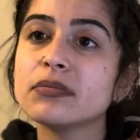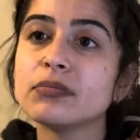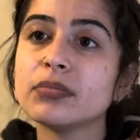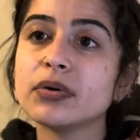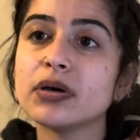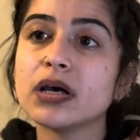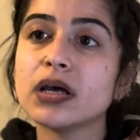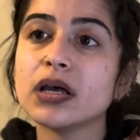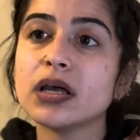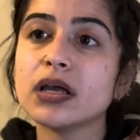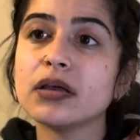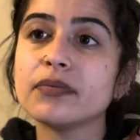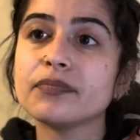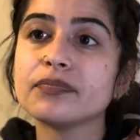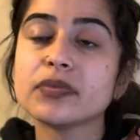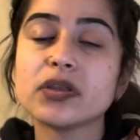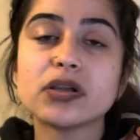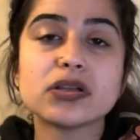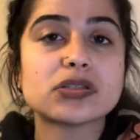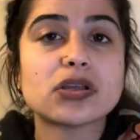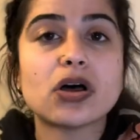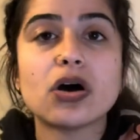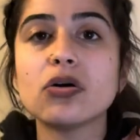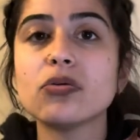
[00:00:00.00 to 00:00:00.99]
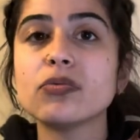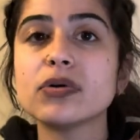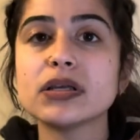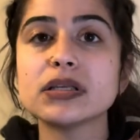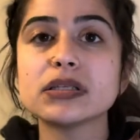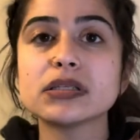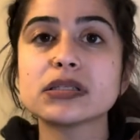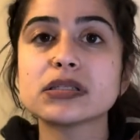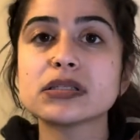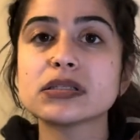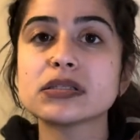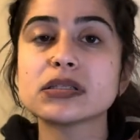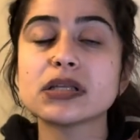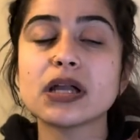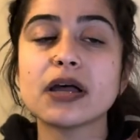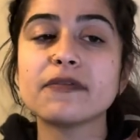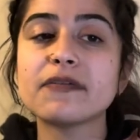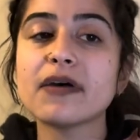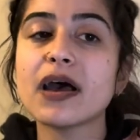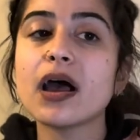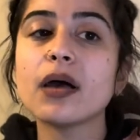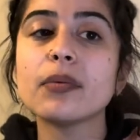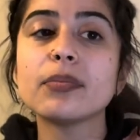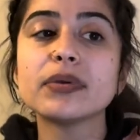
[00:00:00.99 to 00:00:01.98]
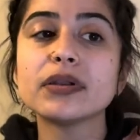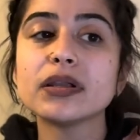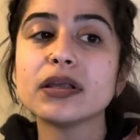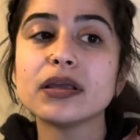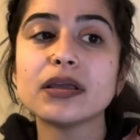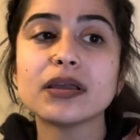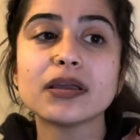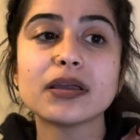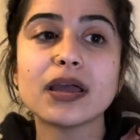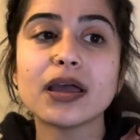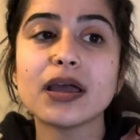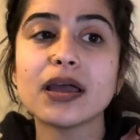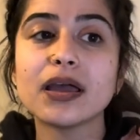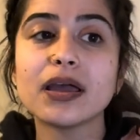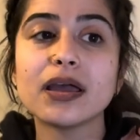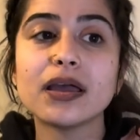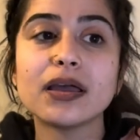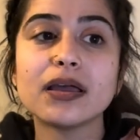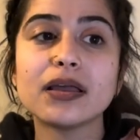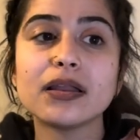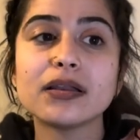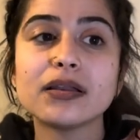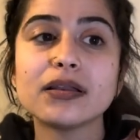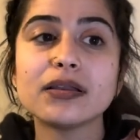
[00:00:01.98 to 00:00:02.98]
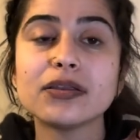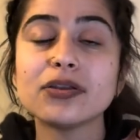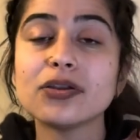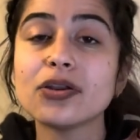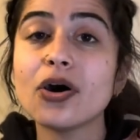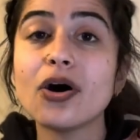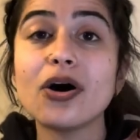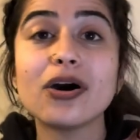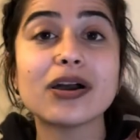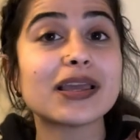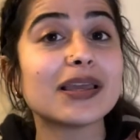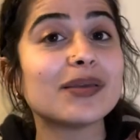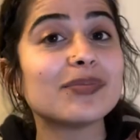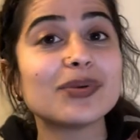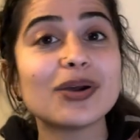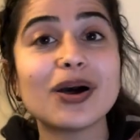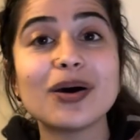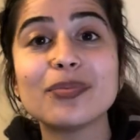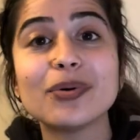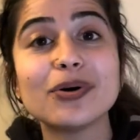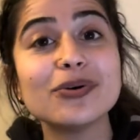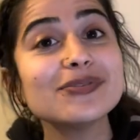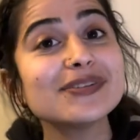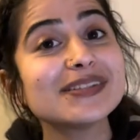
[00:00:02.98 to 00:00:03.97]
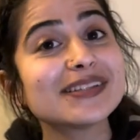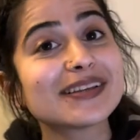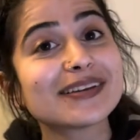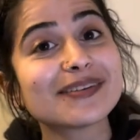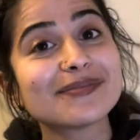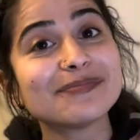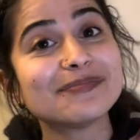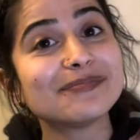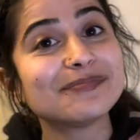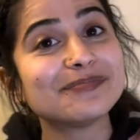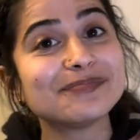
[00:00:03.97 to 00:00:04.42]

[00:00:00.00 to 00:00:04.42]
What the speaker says: But there's always stuff happening. And, you know, I'll keep y'all posted.